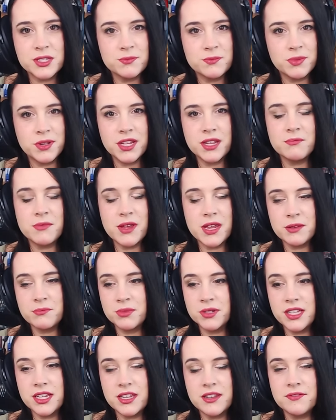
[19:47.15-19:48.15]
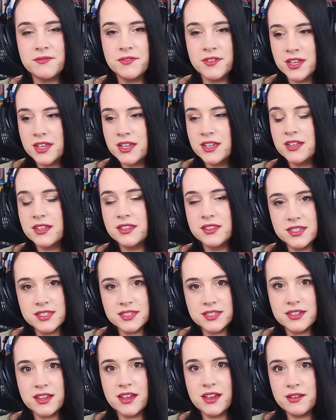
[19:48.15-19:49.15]
playing make believe. This
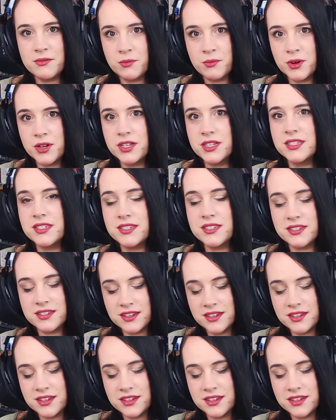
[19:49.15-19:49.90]
guy was